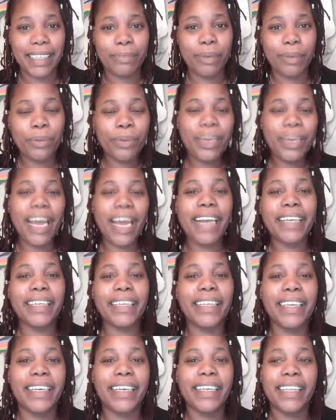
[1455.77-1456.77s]
But we got
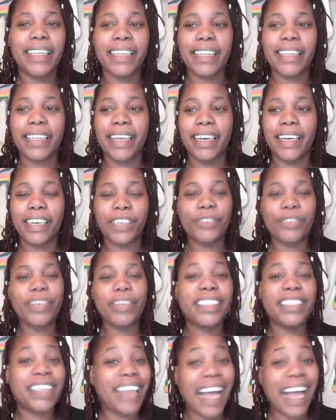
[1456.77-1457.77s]
to
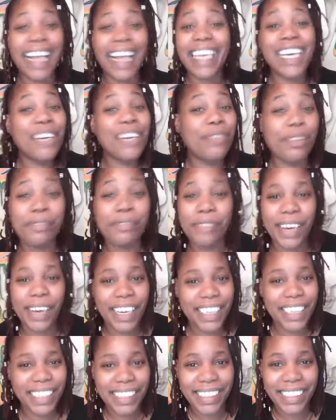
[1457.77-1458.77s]
agree to not give a
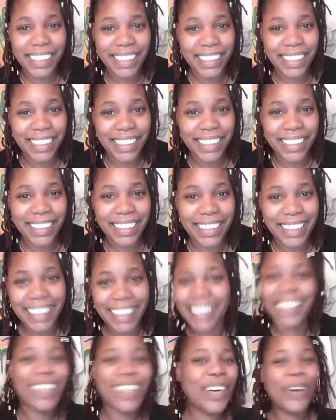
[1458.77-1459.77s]
fuck.
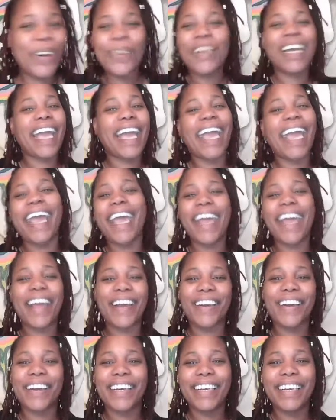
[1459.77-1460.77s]
I don't
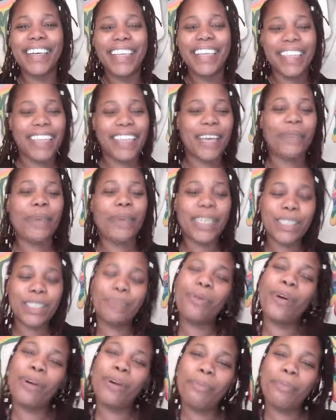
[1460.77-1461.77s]
care. Like, what's
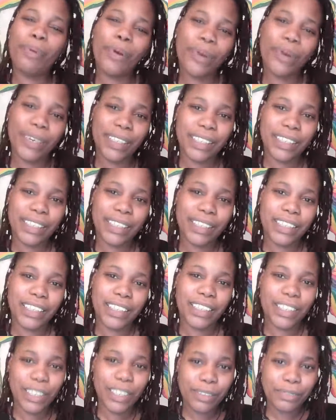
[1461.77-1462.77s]
more important?
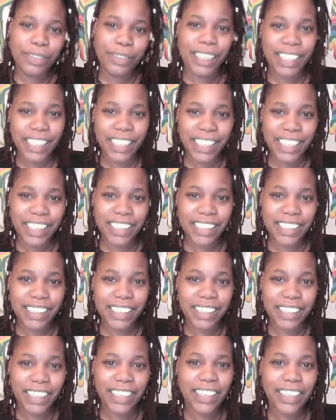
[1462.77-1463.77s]
Your feelings
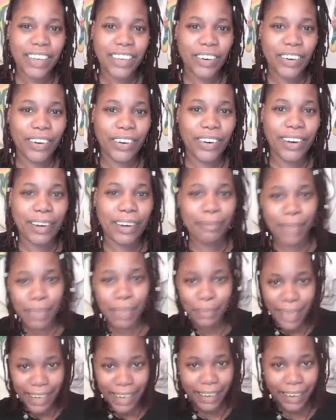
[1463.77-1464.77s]
or me
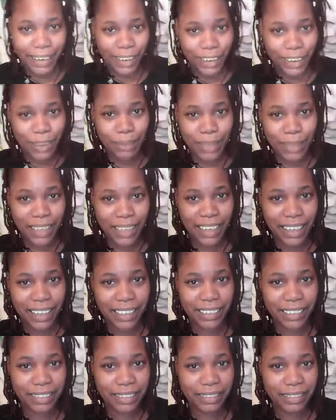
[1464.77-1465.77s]
making it home at night?